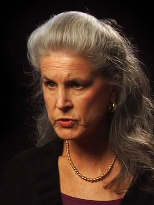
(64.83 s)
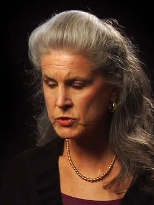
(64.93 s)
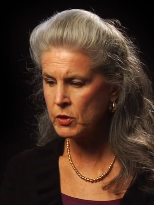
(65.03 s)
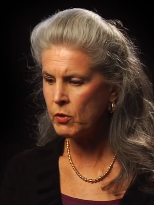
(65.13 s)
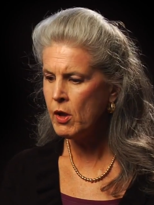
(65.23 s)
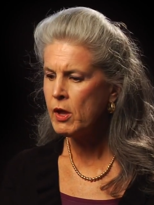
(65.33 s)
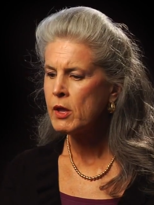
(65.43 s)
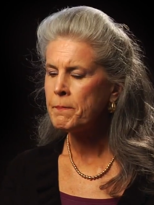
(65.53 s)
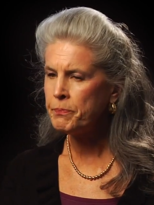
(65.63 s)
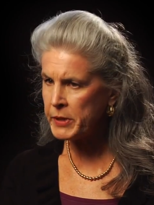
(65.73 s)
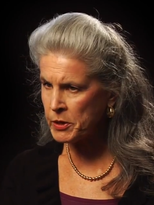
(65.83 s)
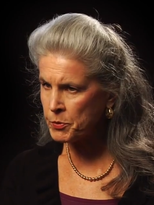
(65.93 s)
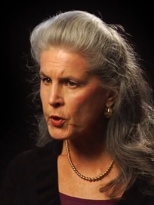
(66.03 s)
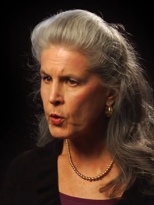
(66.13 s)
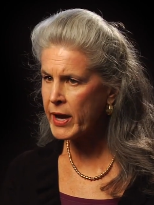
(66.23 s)
So being
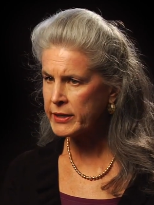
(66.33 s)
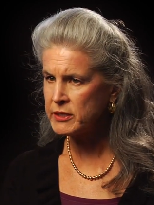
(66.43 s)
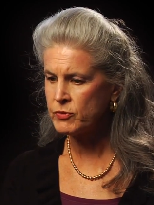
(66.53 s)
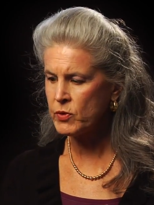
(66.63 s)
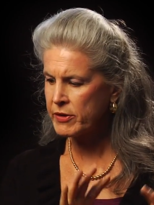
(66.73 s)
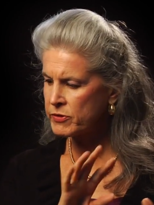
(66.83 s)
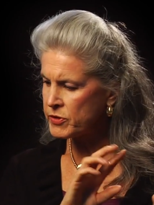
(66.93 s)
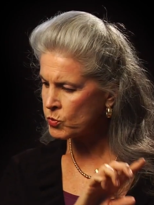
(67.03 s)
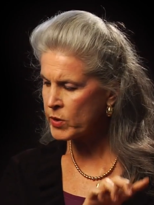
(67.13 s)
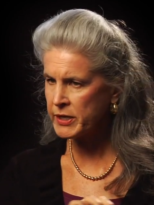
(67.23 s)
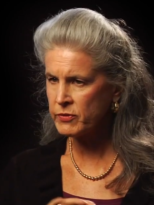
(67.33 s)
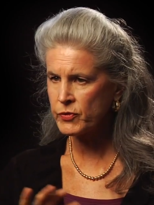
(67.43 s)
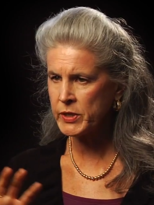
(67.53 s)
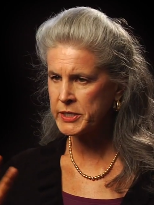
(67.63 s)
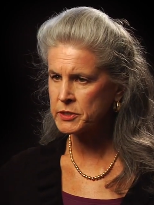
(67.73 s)
proactive rather than waiting
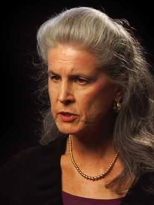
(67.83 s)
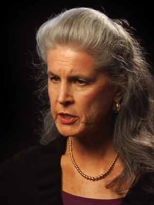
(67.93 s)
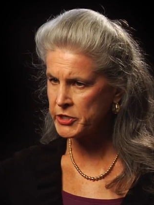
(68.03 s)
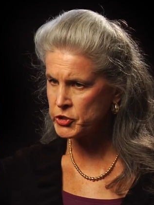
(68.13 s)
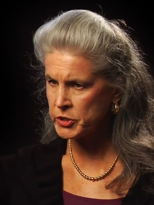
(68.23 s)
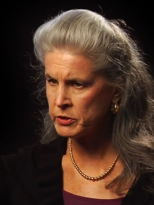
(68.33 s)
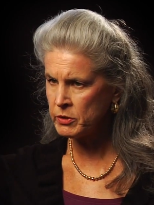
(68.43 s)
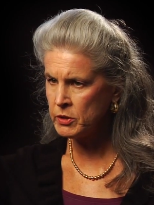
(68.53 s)
for an escalation.